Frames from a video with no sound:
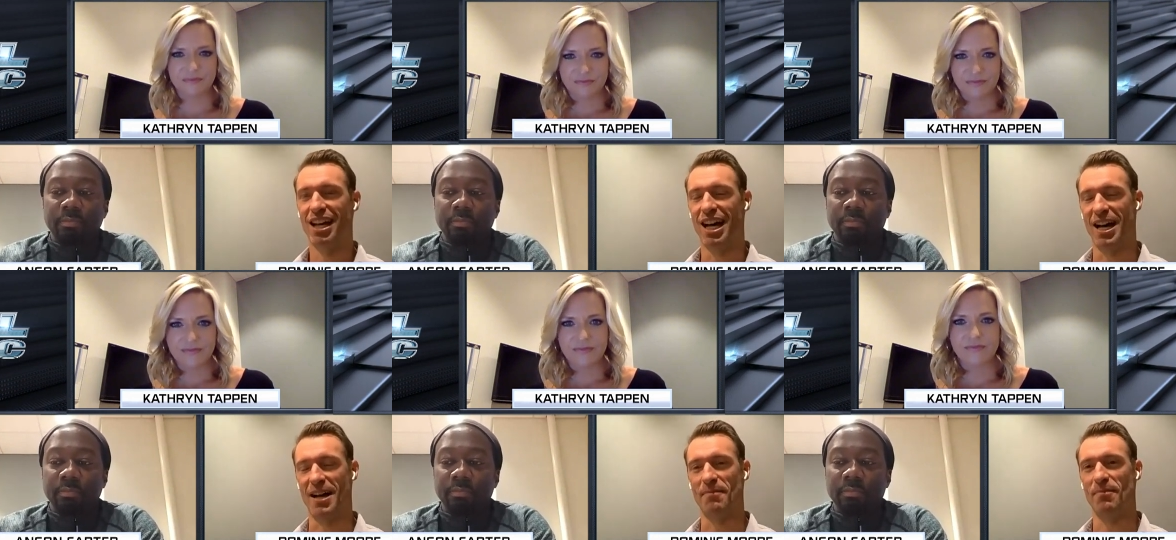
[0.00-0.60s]

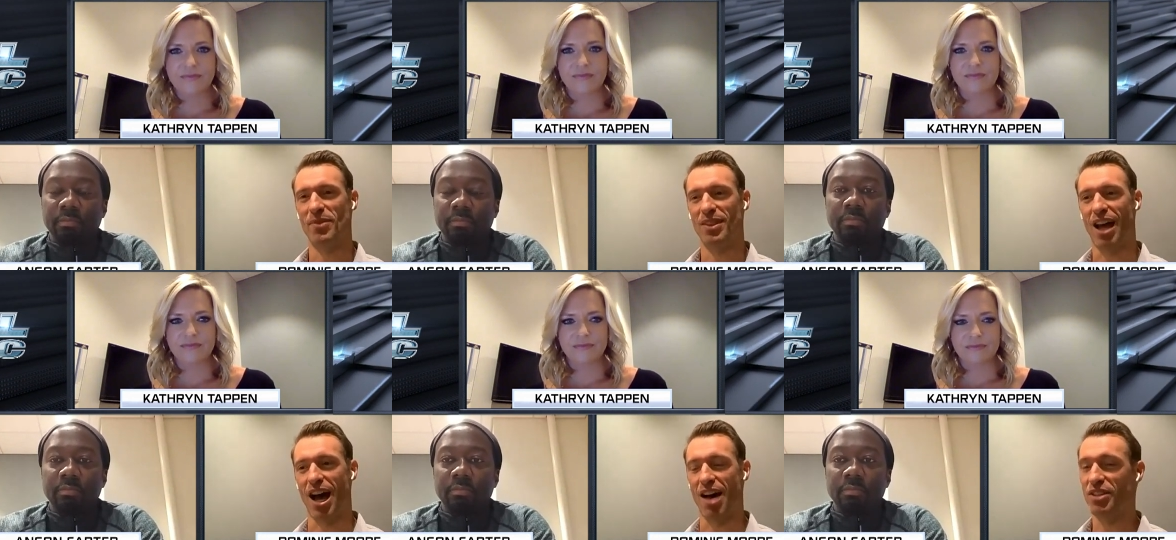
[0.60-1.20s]
Speaker 1: Um,
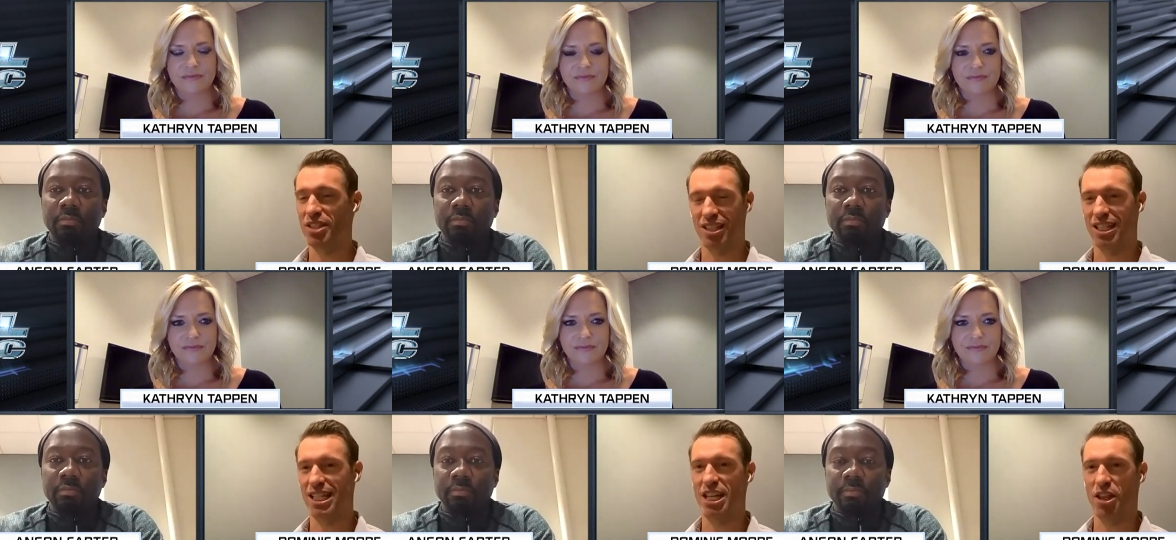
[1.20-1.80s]

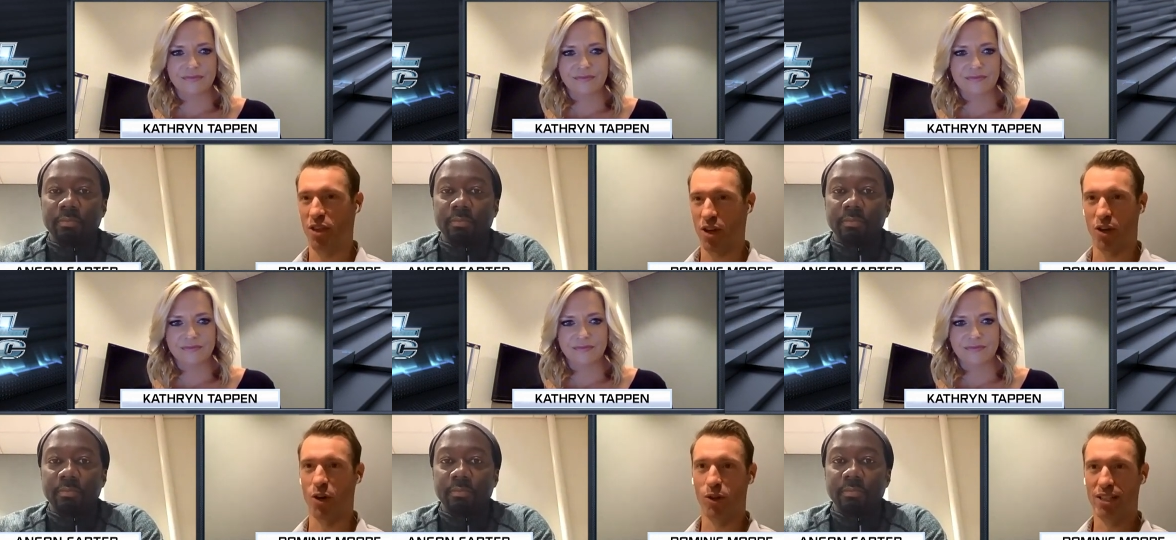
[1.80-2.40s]
obviously, their
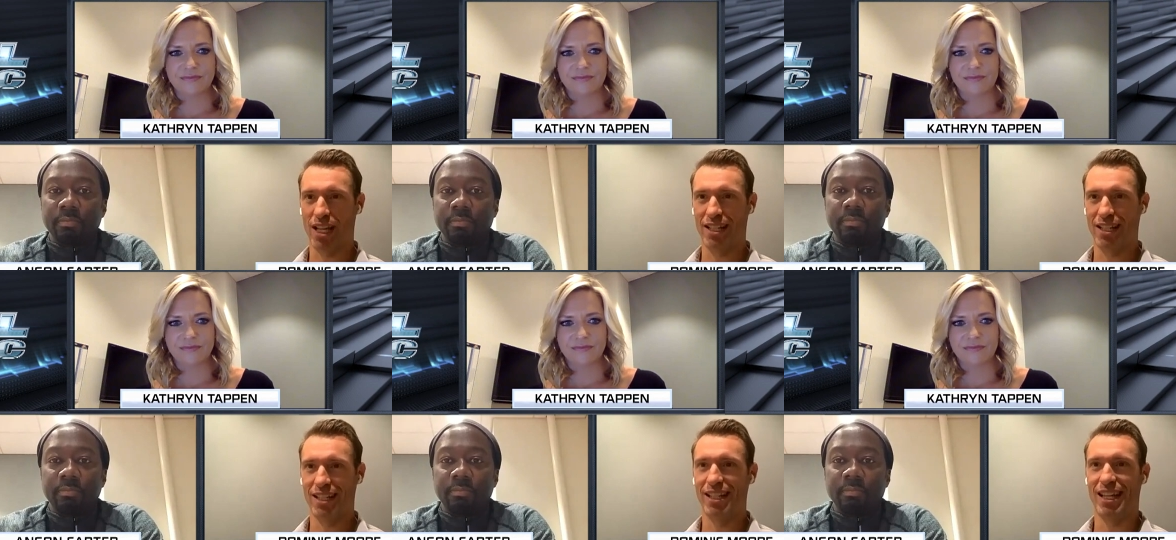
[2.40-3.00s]

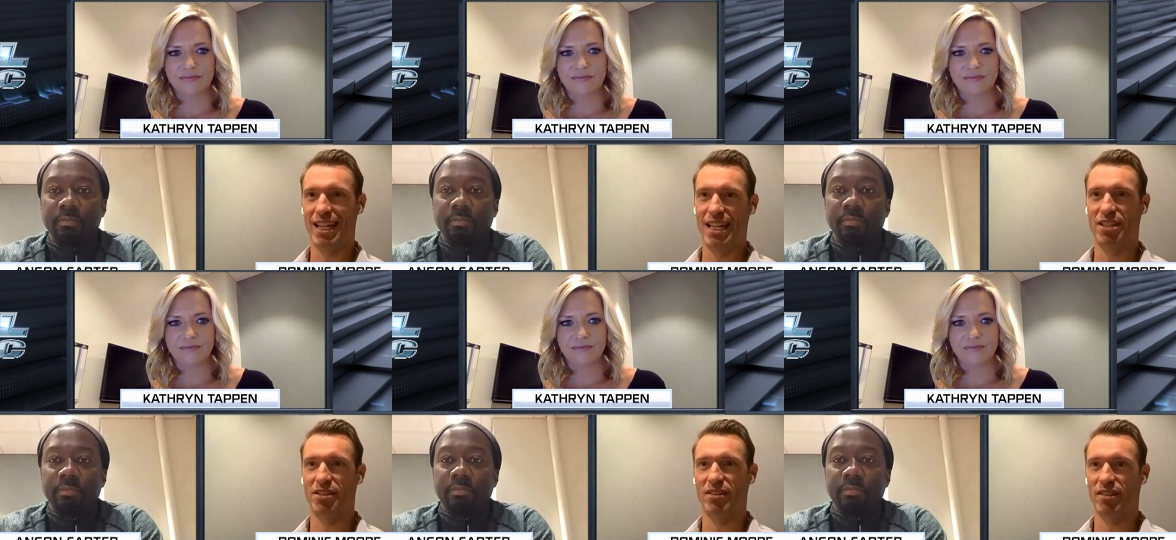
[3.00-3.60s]
goaltending
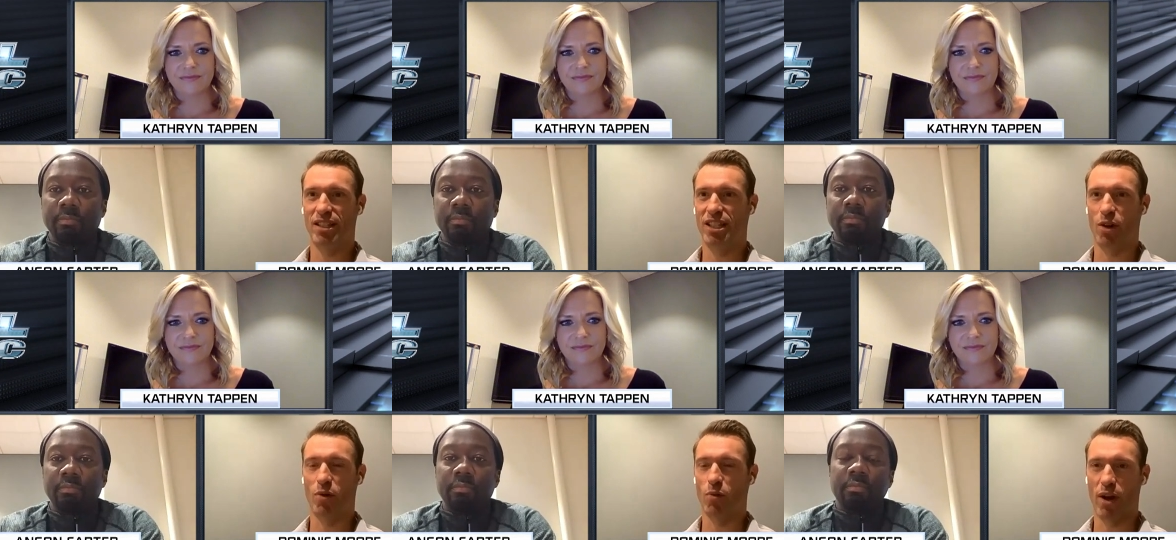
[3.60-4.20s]
is, you
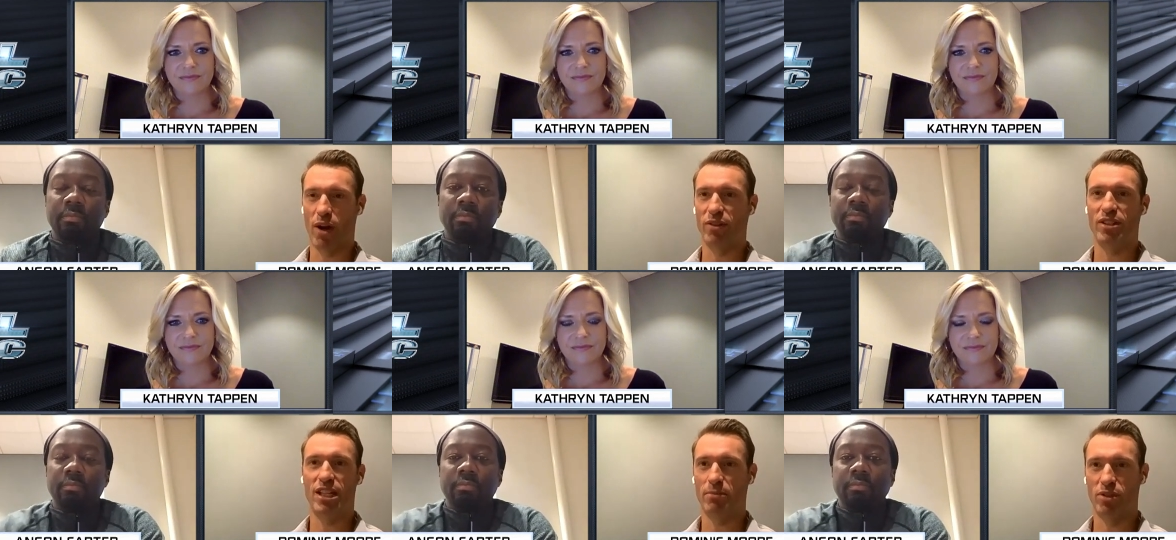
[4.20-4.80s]
know, where their
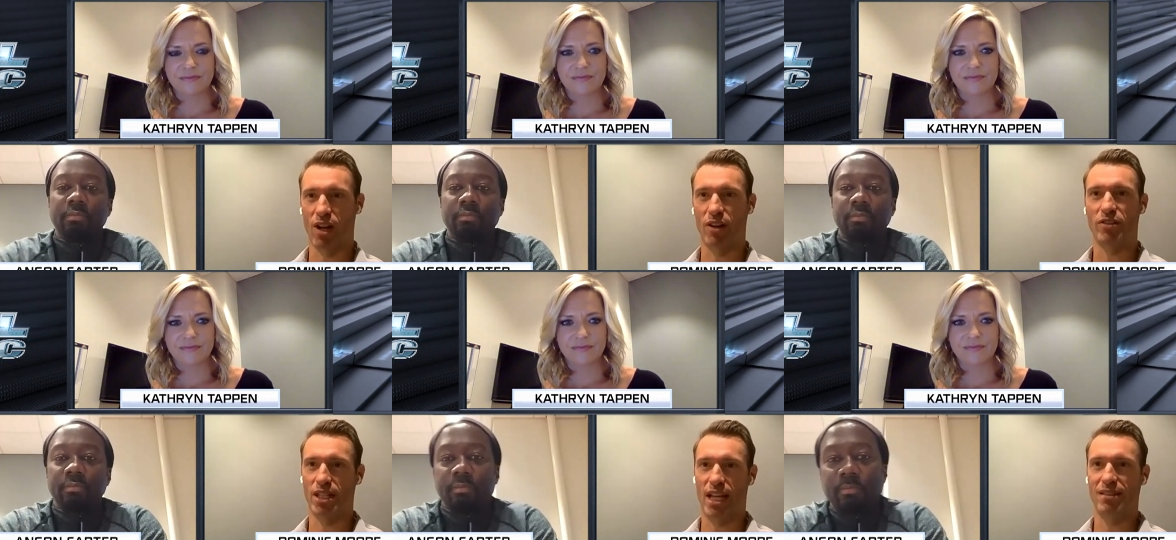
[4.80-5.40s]
team starts
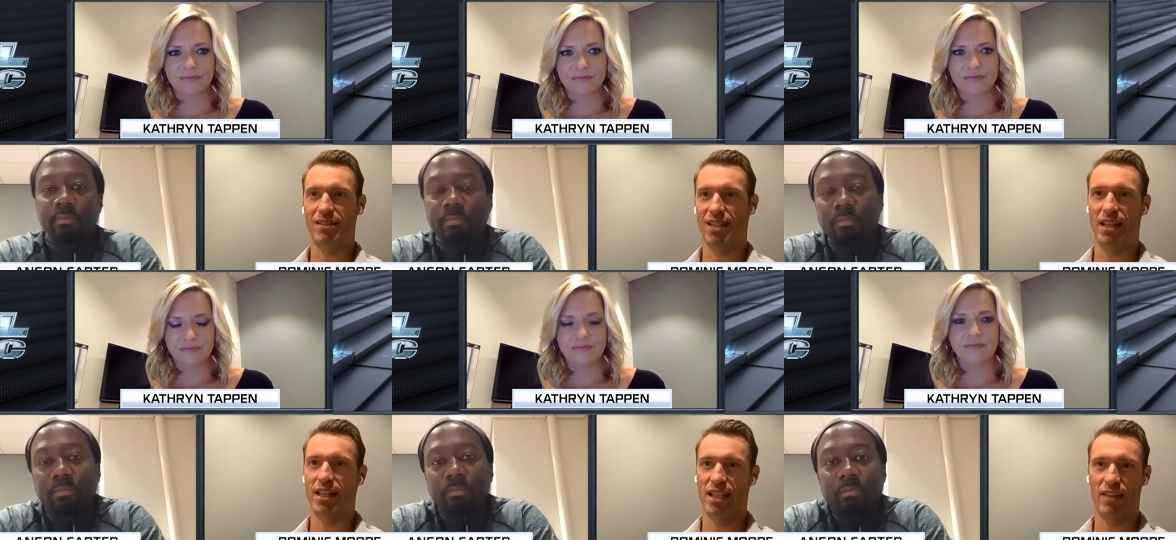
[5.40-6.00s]
and ends, and I
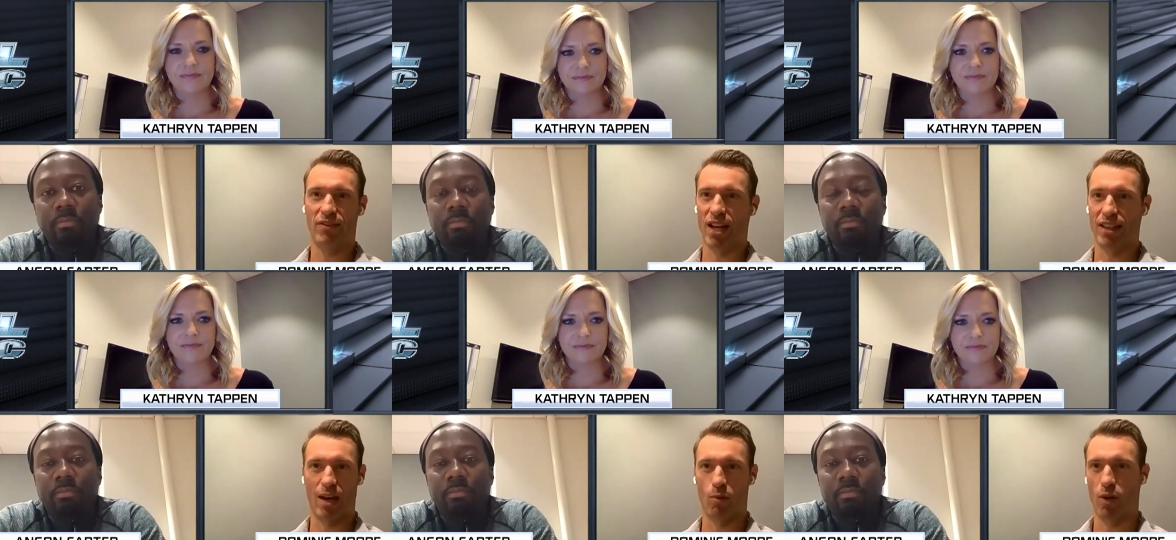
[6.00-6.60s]
think they've got
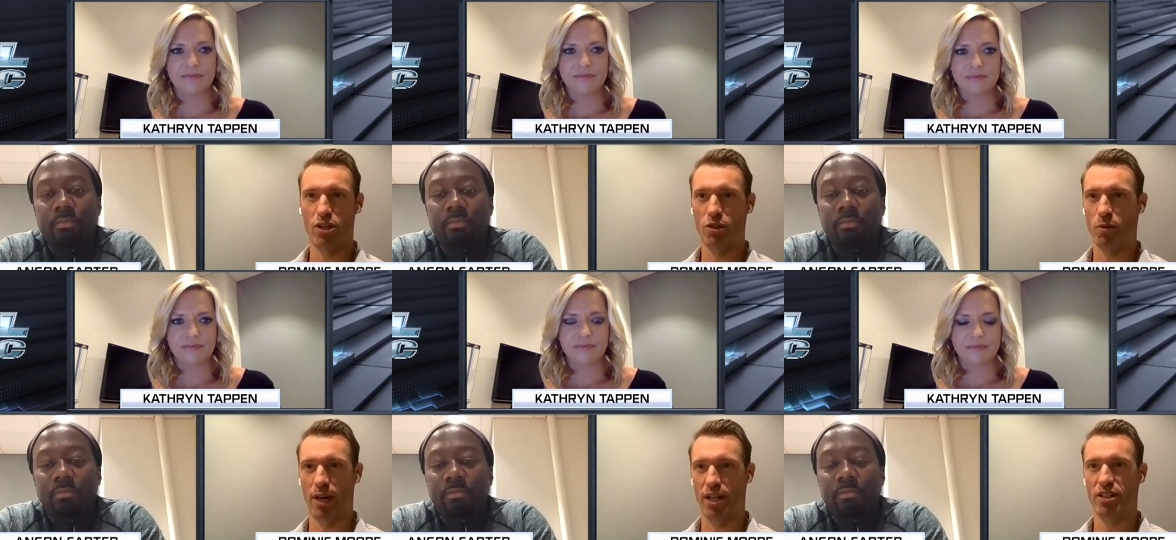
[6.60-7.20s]
that one two
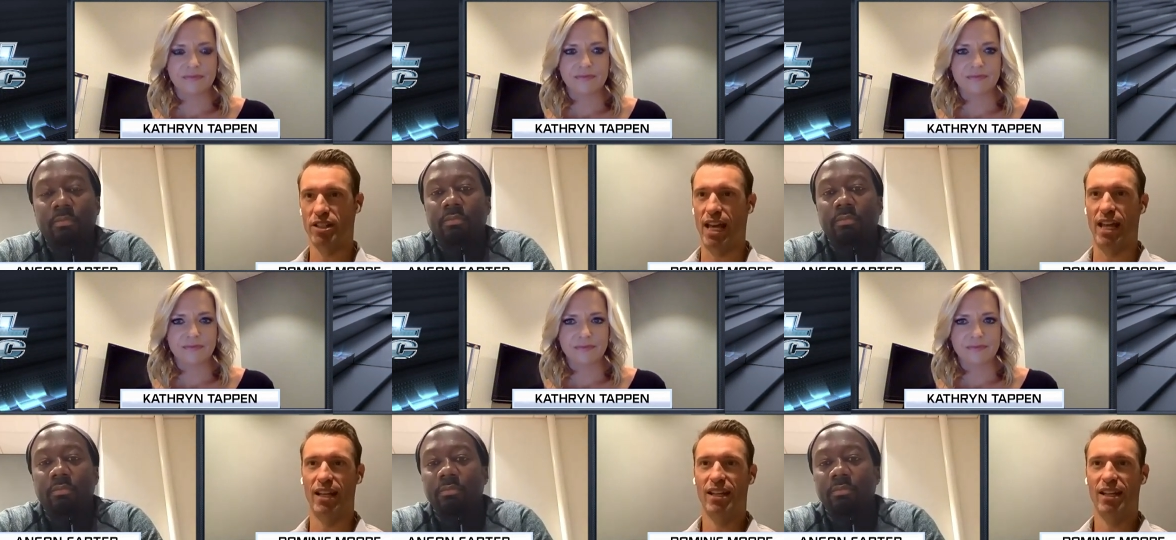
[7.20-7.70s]
punch that